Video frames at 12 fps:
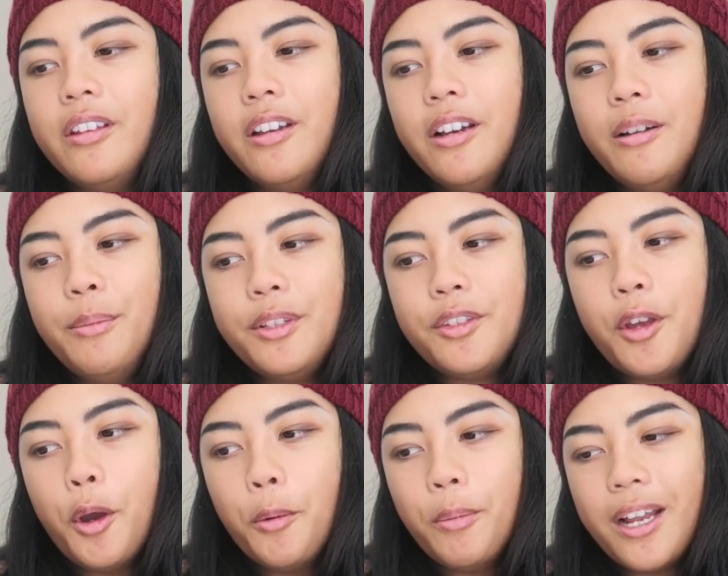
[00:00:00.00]
And
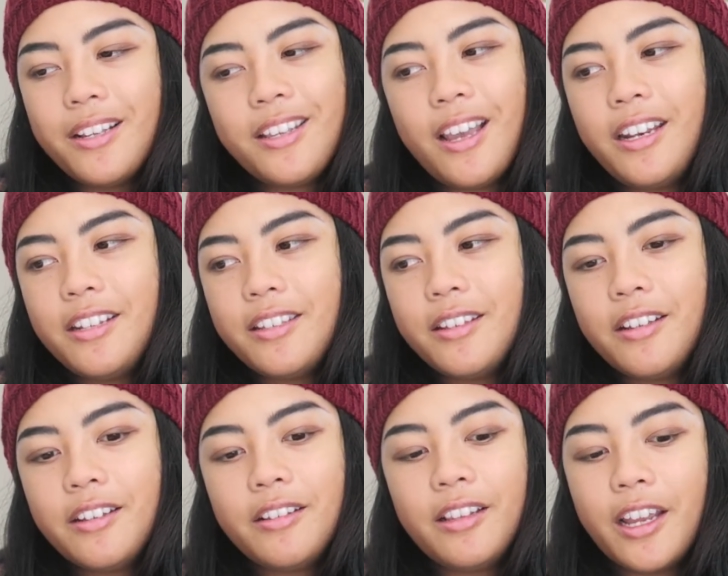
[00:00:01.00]
so I decided
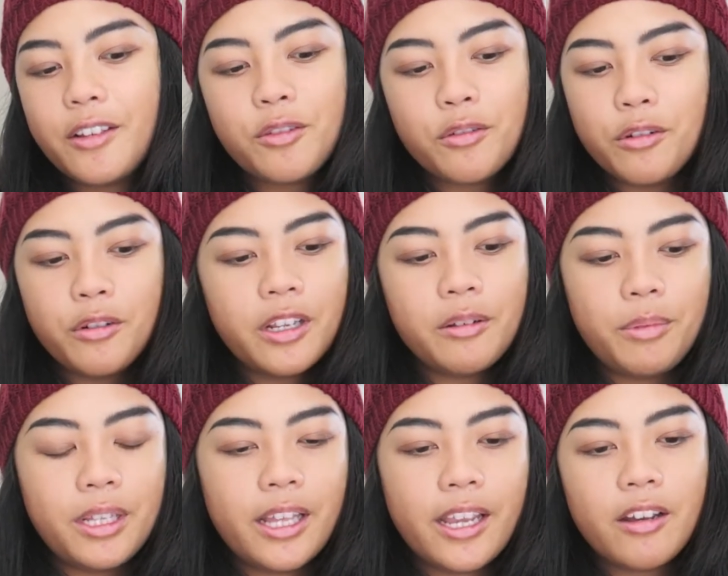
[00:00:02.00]
to screw it and
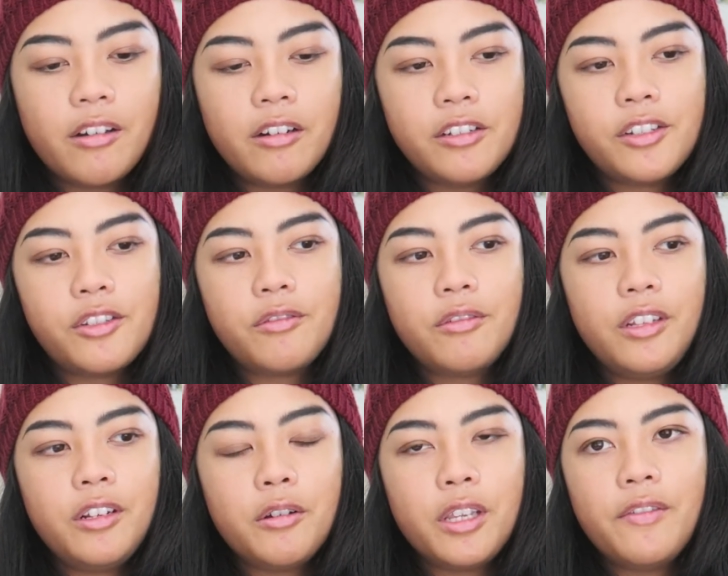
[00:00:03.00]
be oh, I'll just,
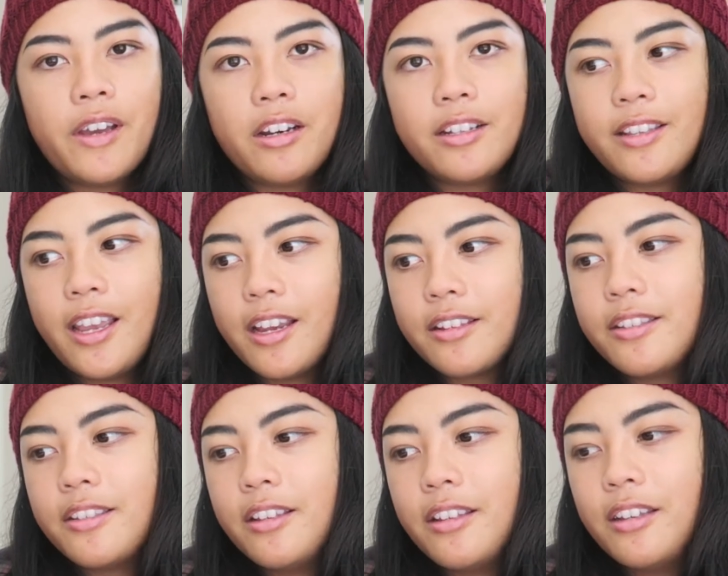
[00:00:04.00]
give out a
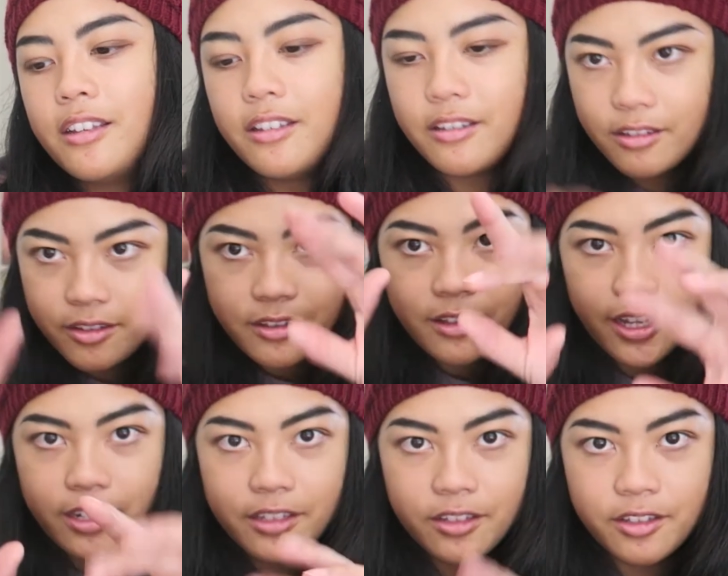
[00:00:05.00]
text
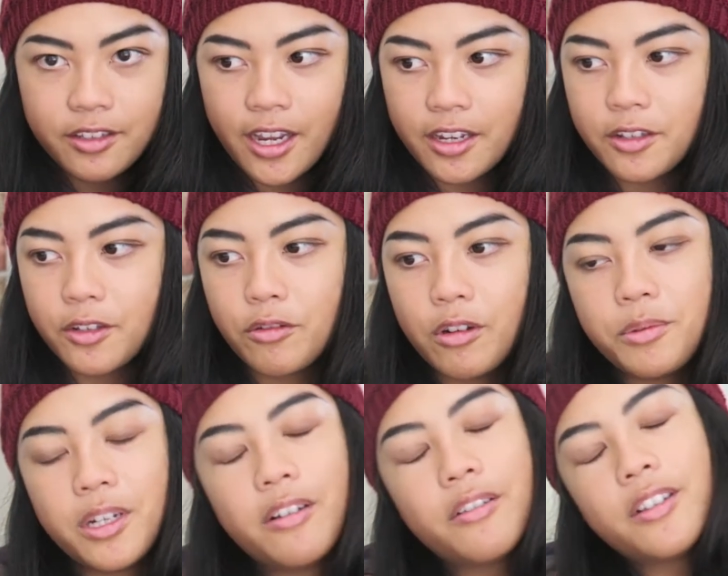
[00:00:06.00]
like this text
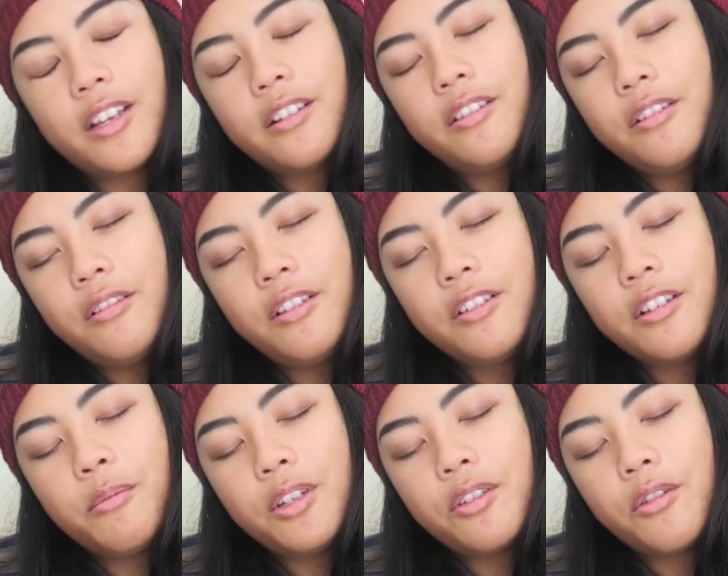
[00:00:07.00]
description, I was like, dude, this is
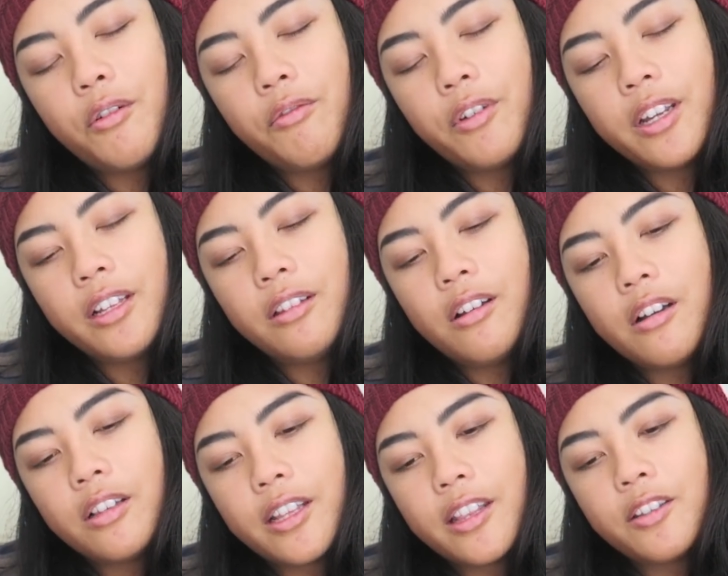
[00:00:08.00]
gonna be so freaking
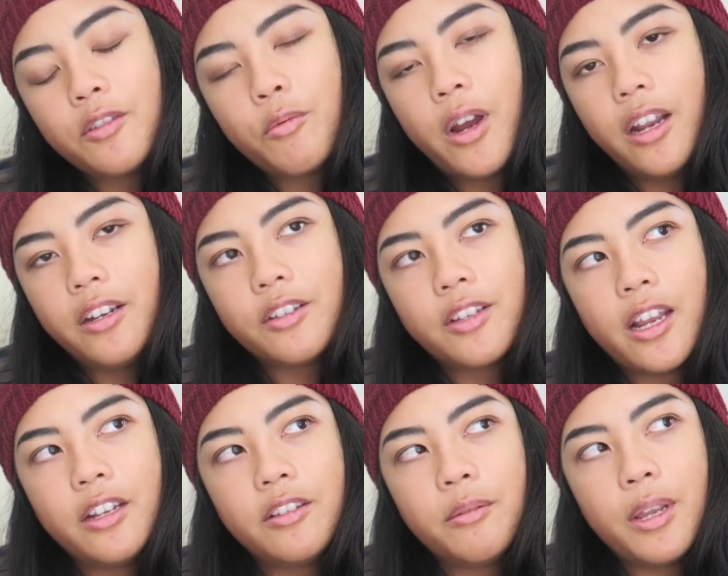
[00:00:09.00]
long. Like, this is why I
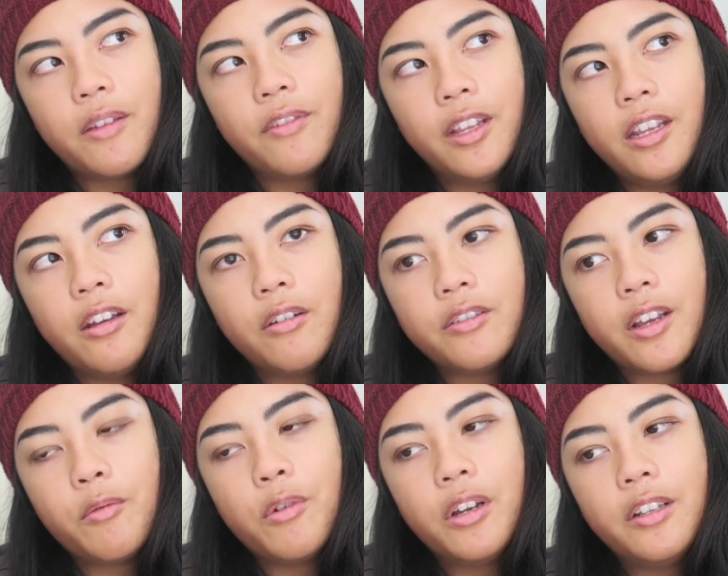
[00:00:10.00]
decided to make videos.
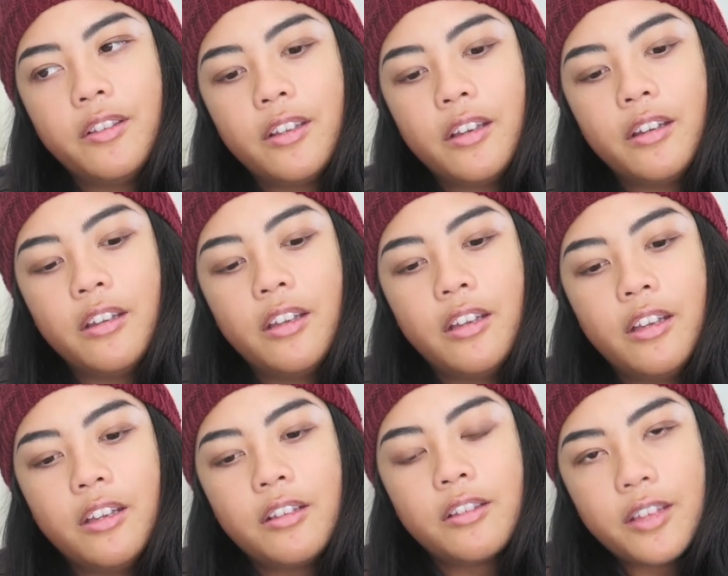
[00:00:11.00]
I wanted to
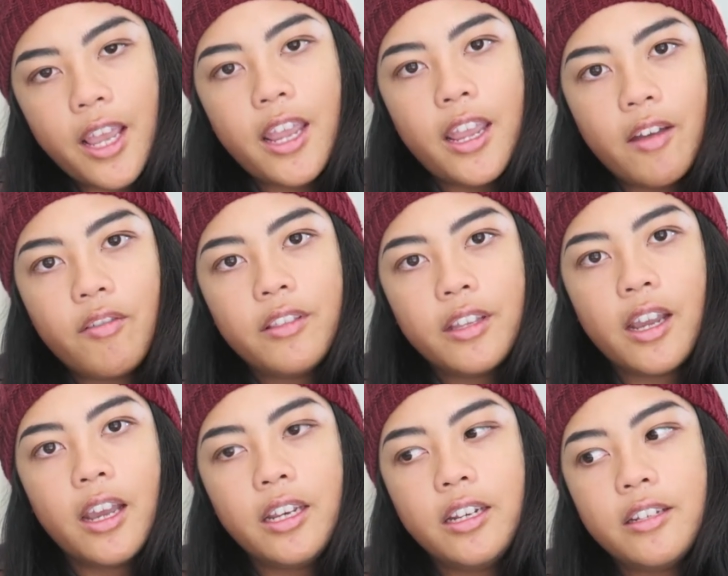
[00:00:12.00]
say everything
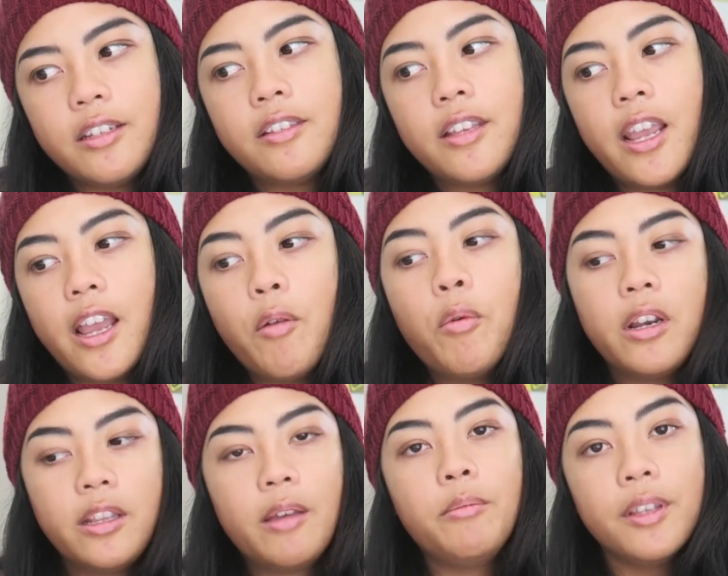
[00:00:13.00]
I needed to say. I
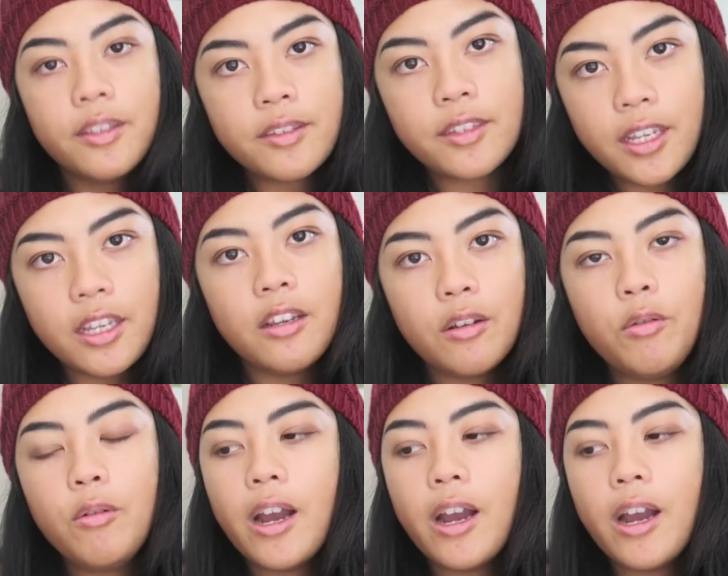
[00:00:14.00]
wanted them to see who